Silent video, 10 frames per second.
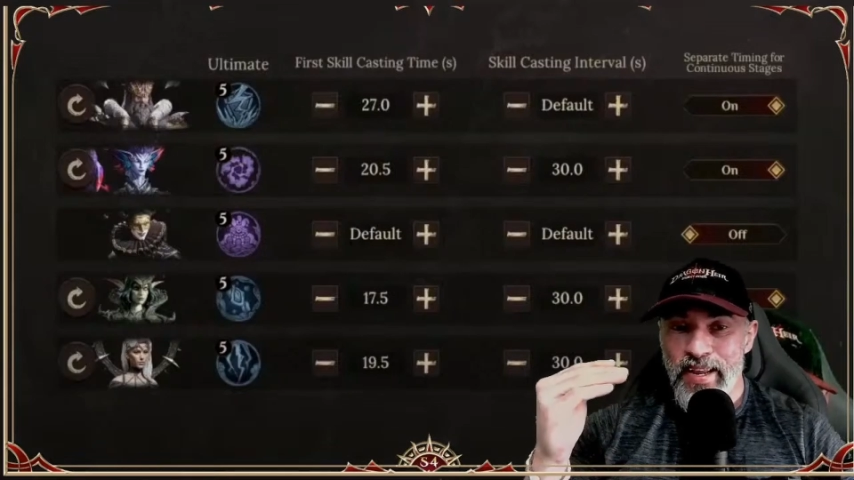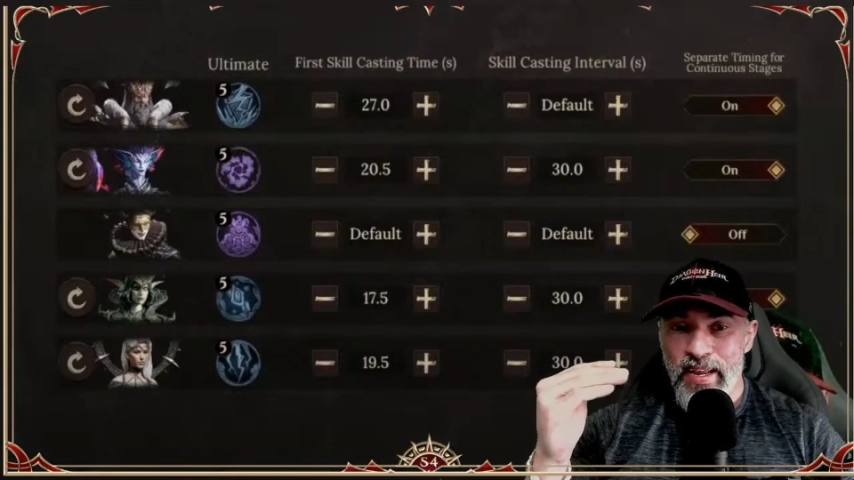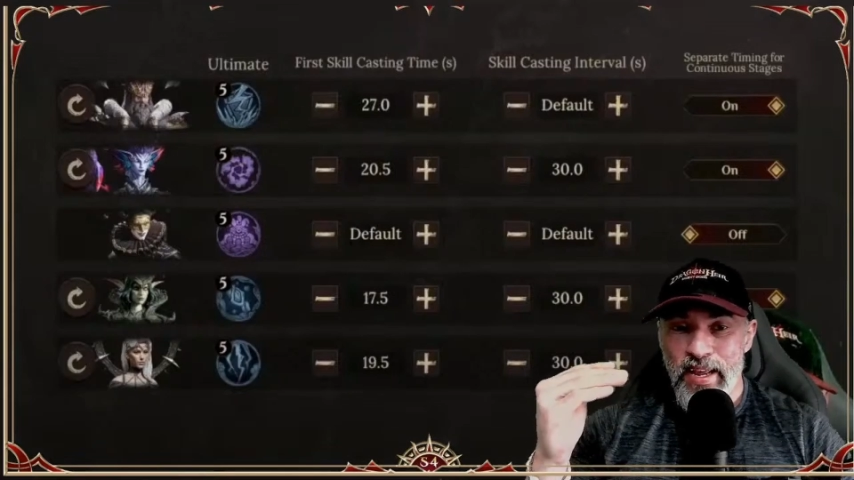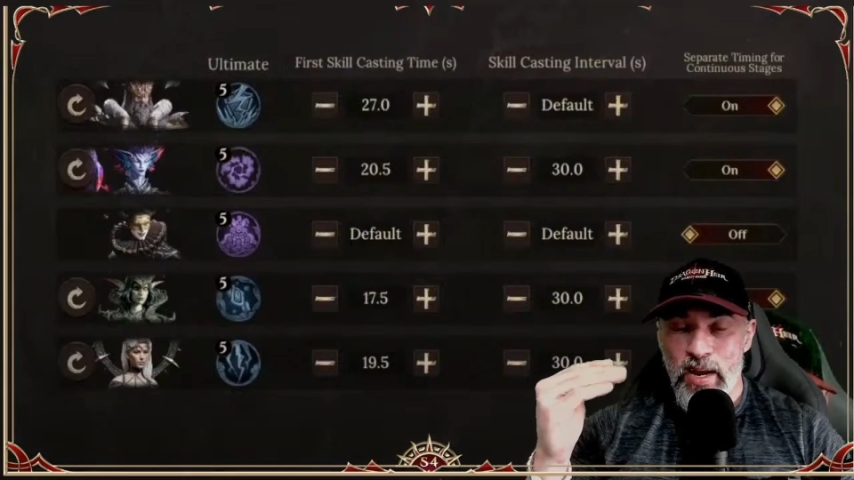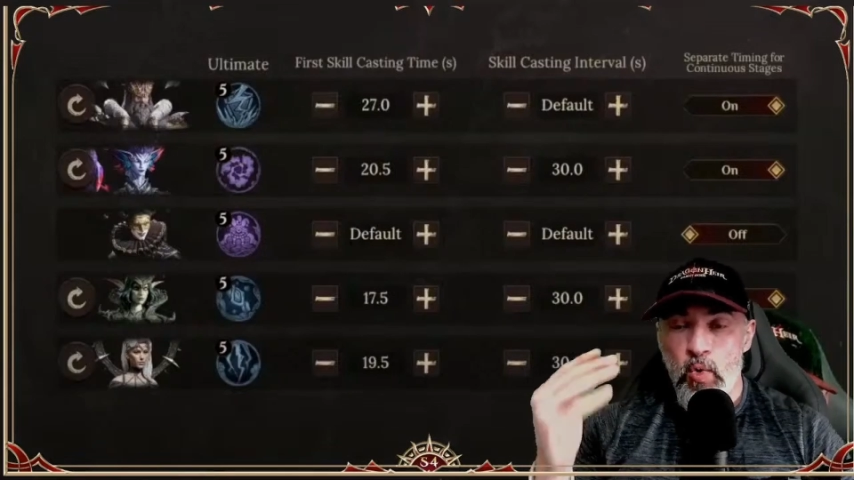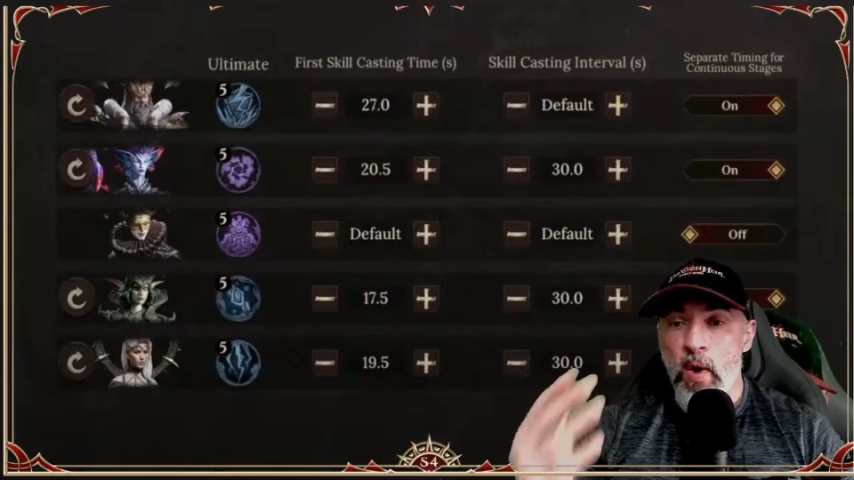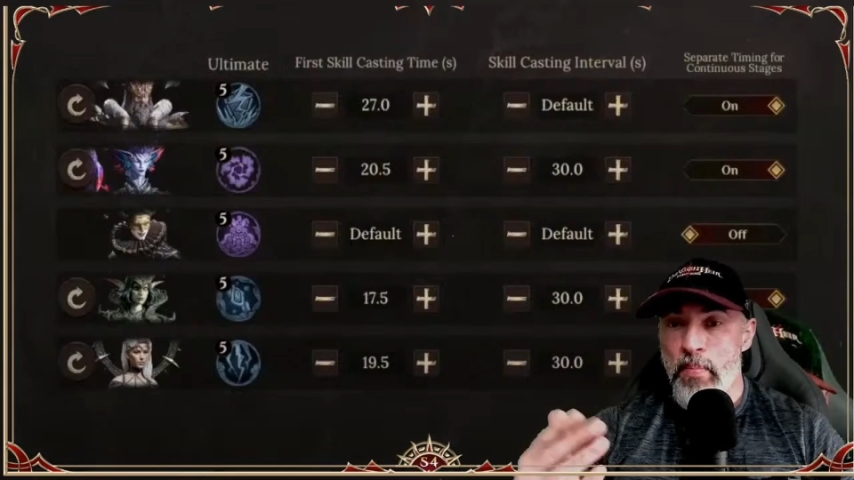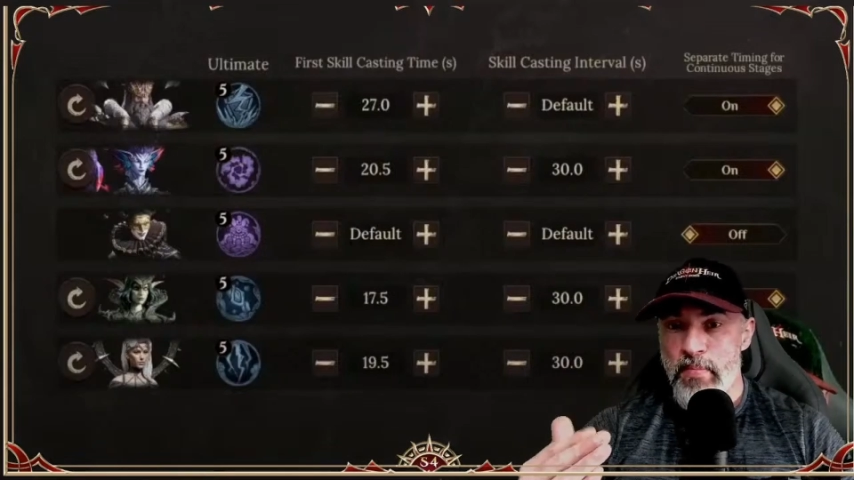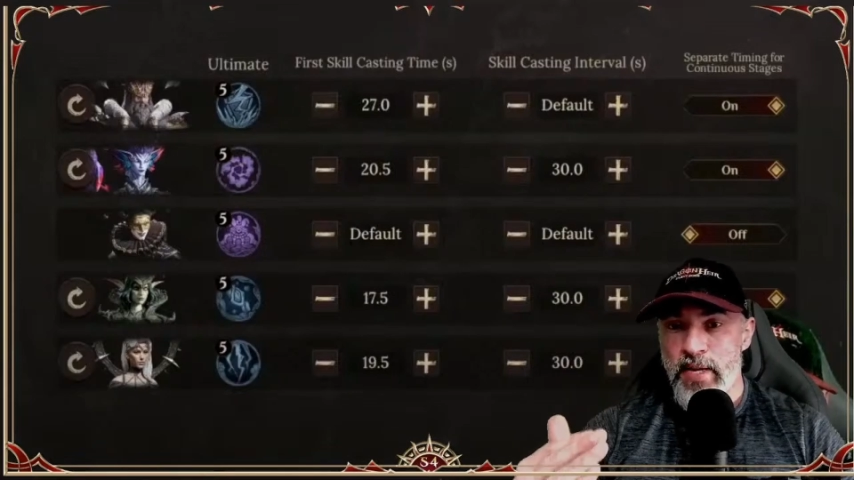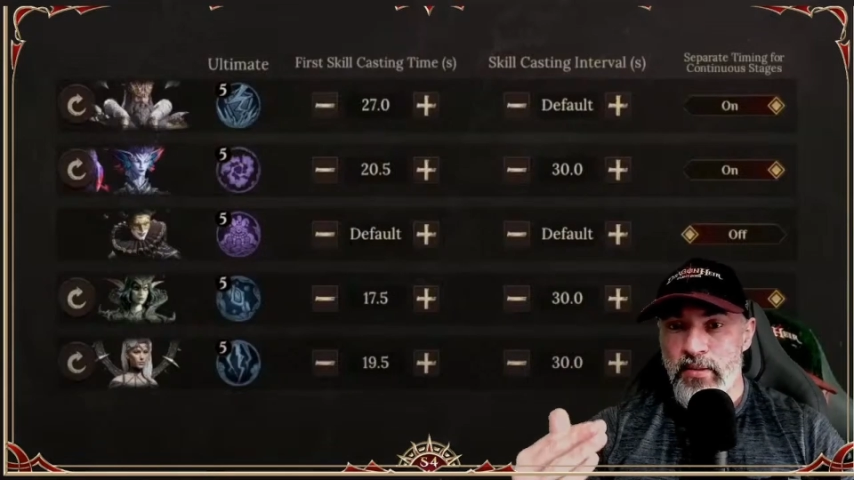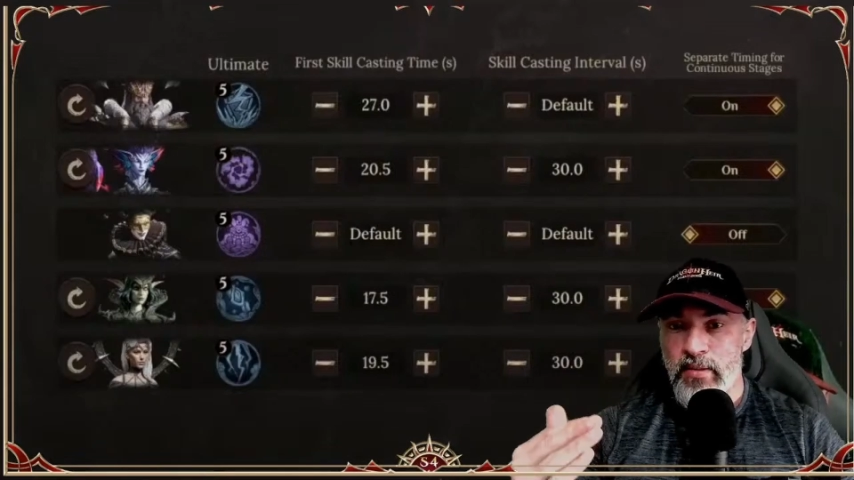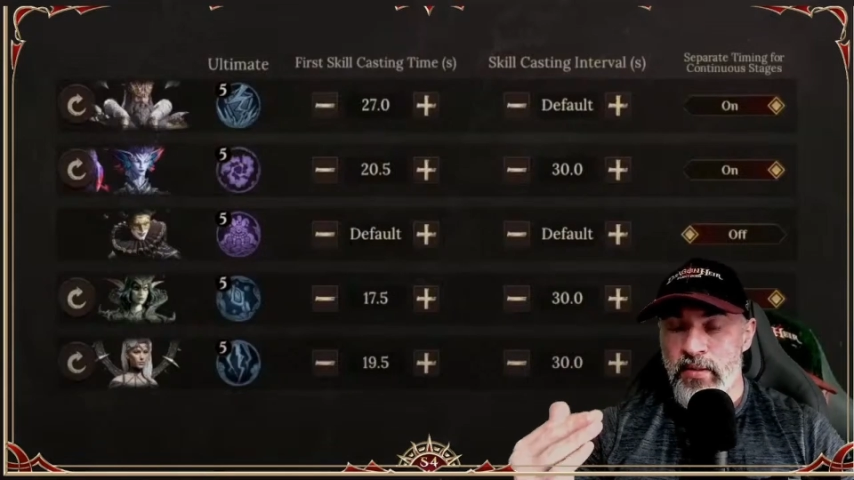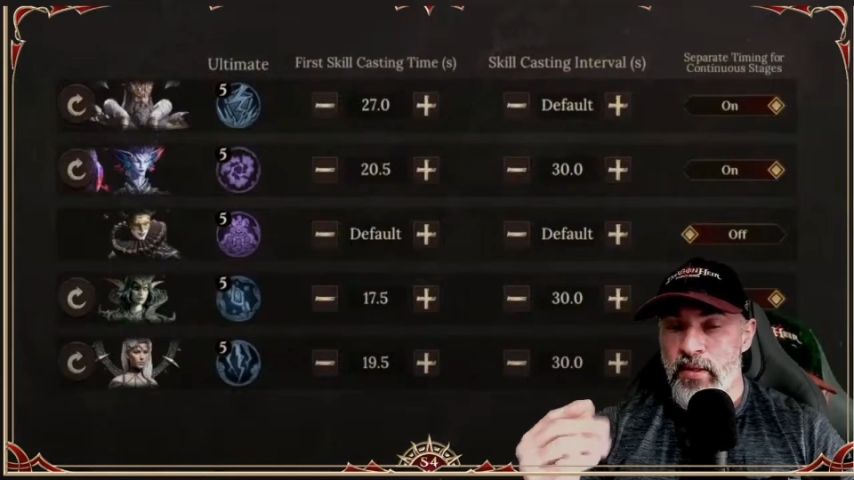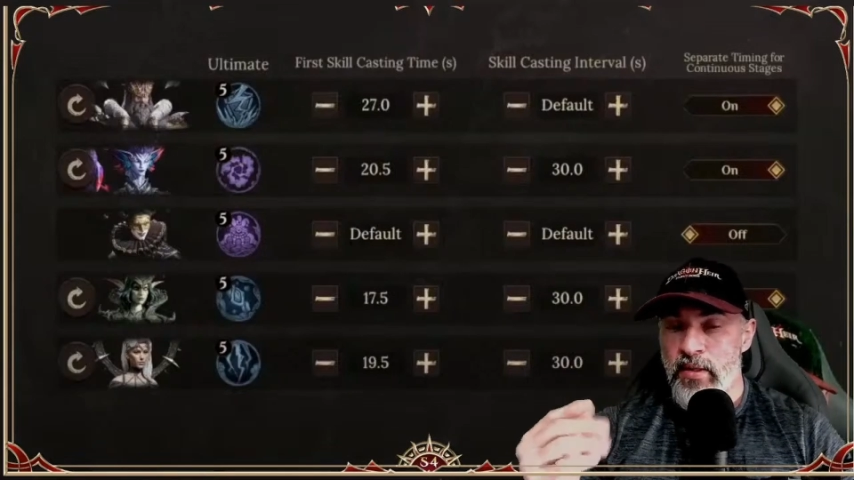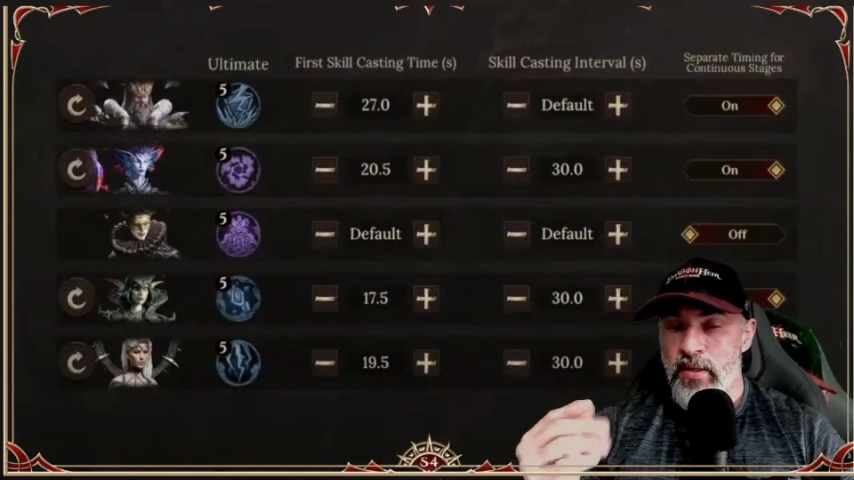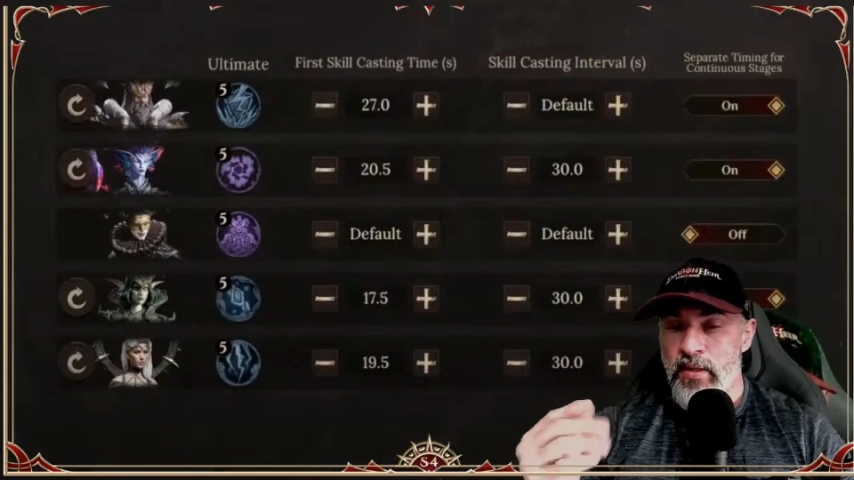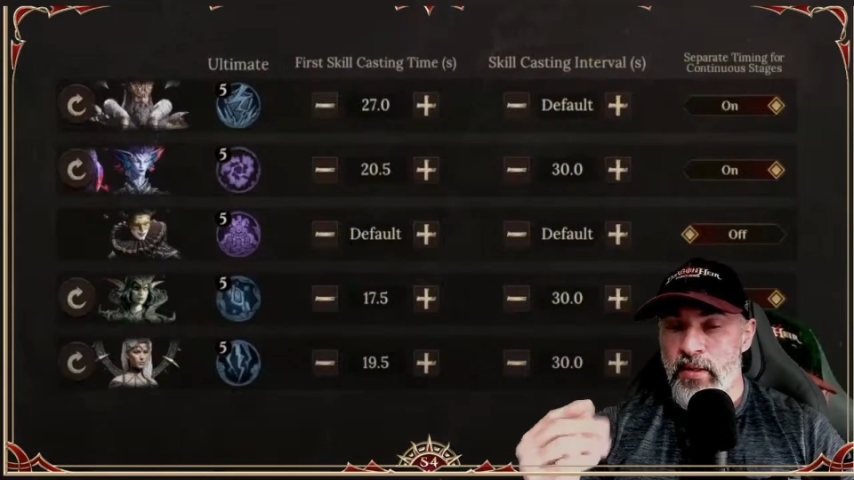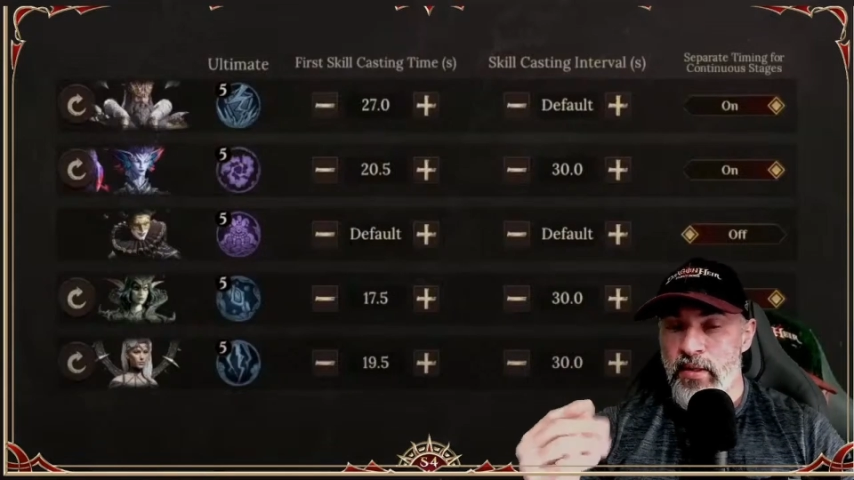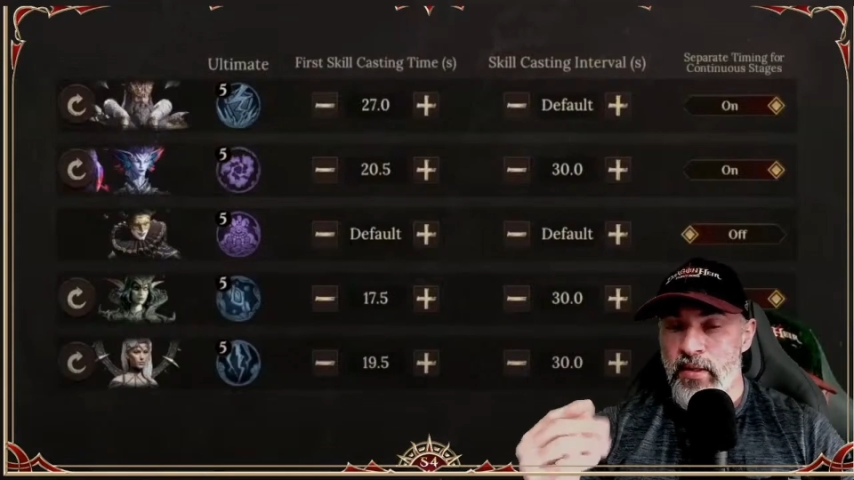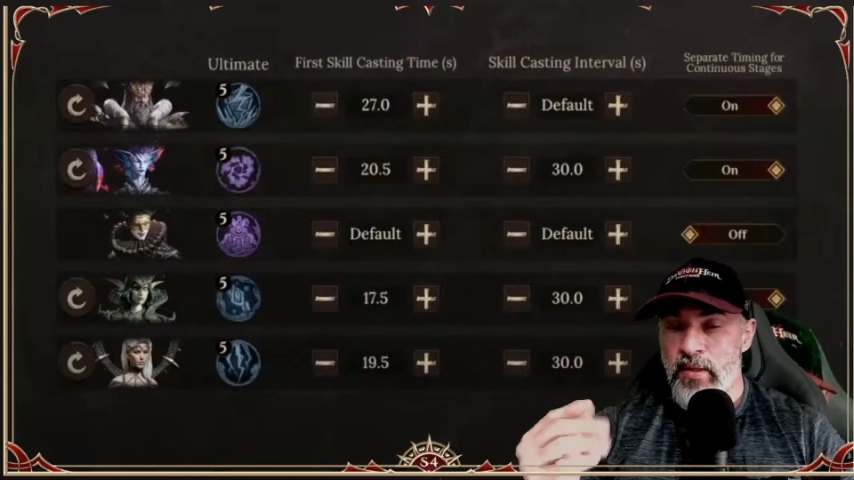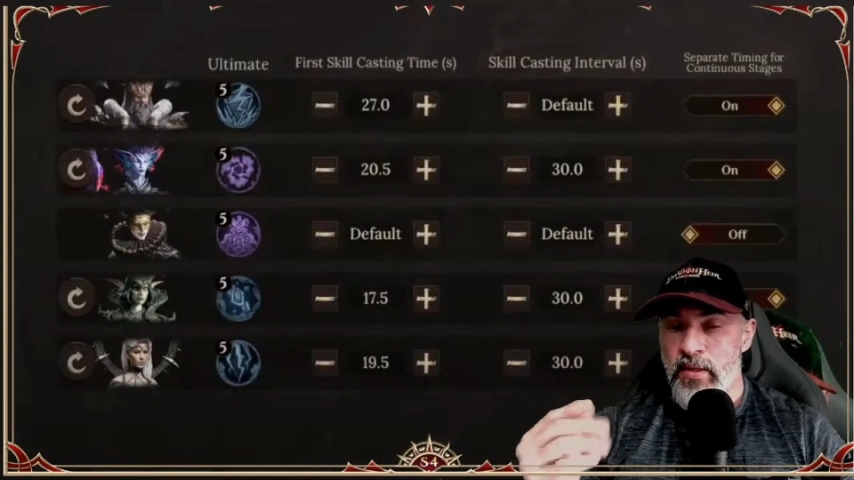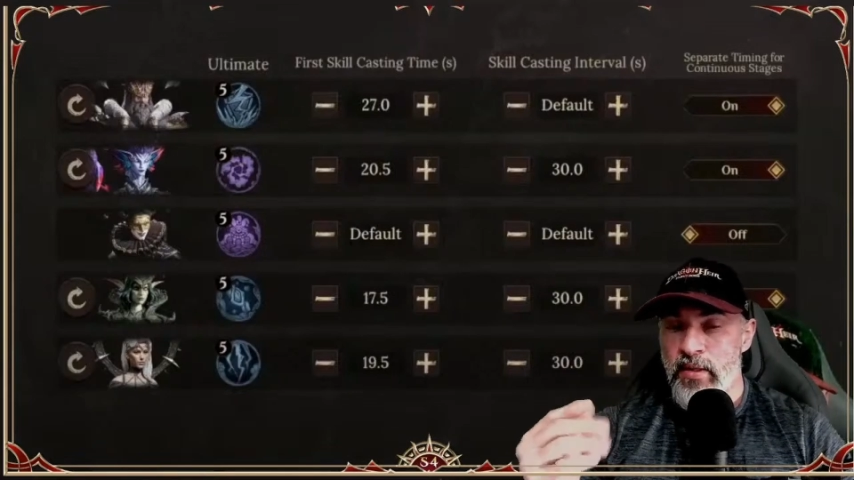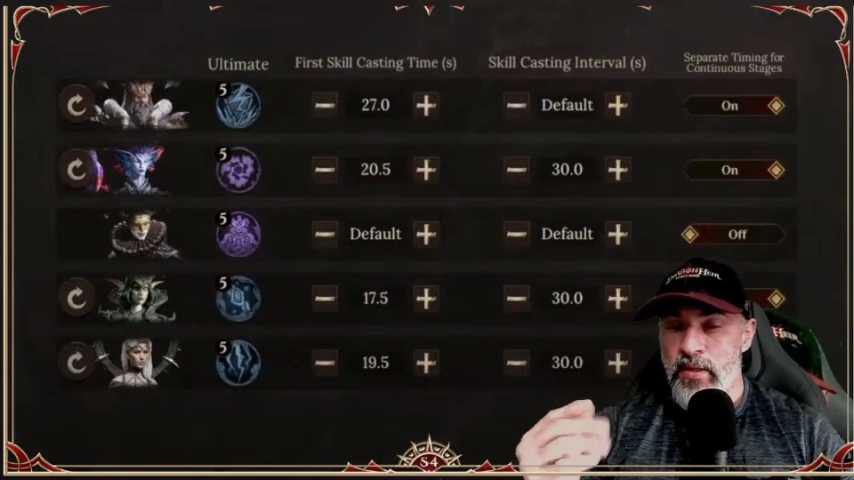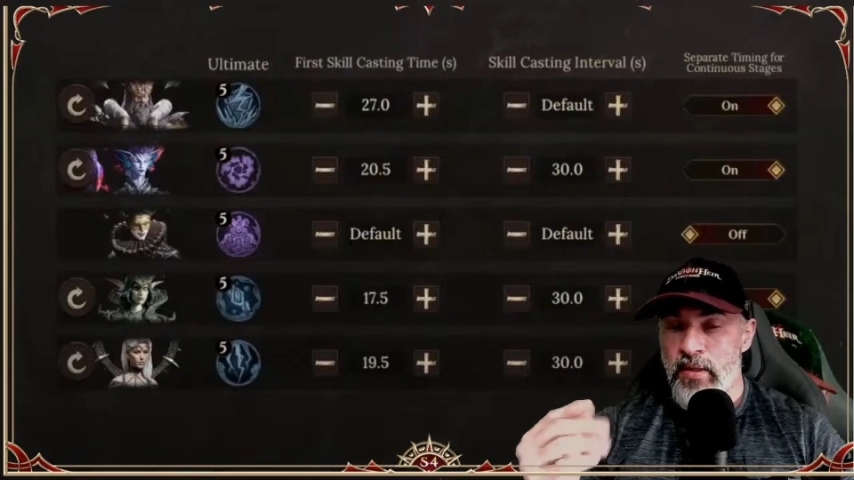equipment, the